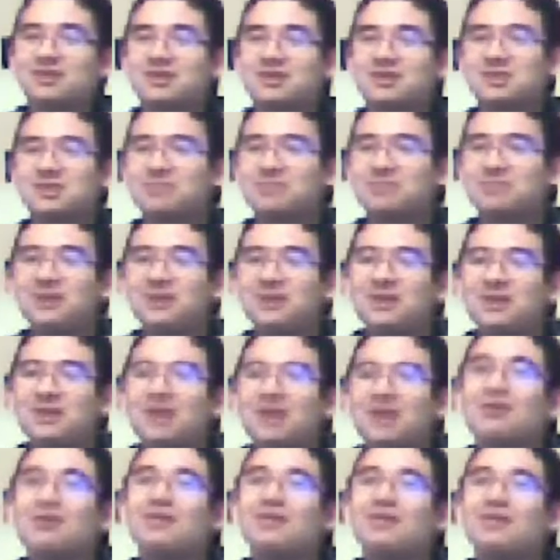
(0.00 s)
This could be
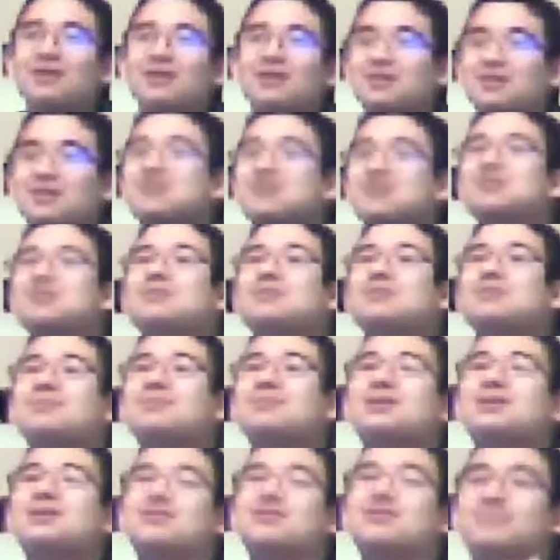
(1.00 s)
very... This is going to
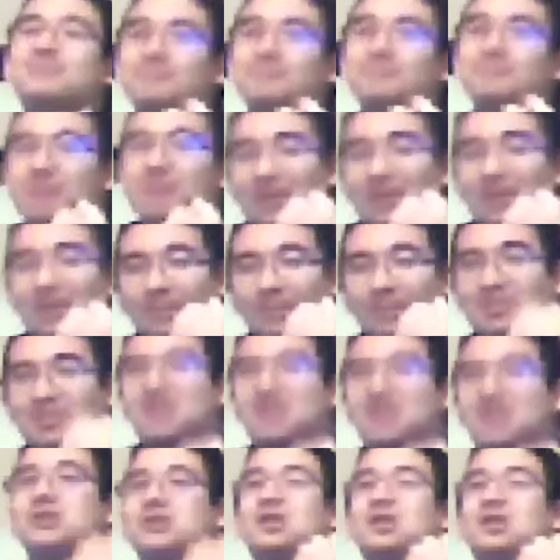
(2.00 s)
be
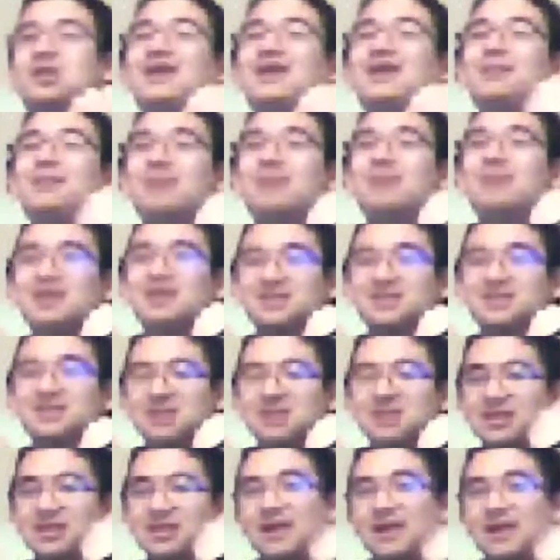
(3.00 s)
potentially the
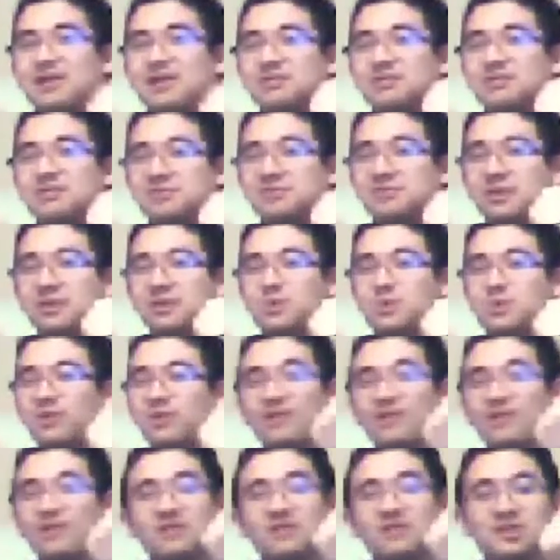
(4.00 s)
biggest Nintendo Direct
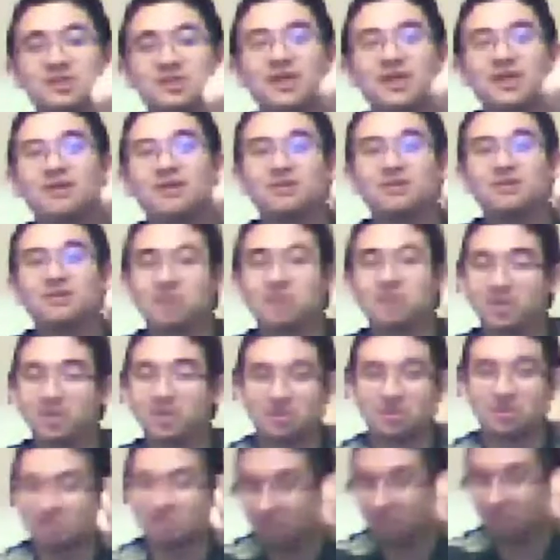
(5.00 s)
we've ever seen. Because,
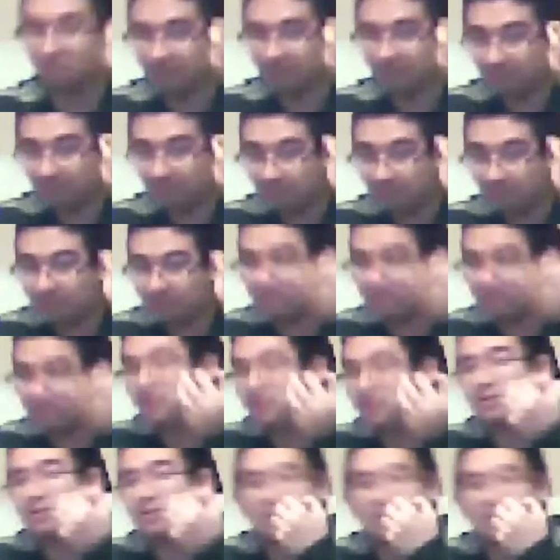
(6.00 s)
like, there's
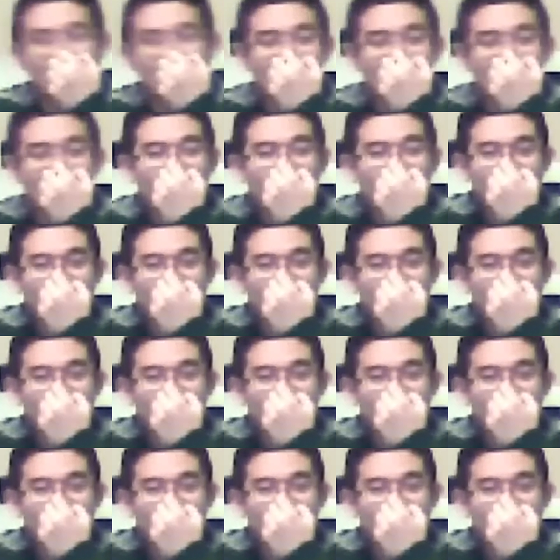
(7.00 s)
probably going to go...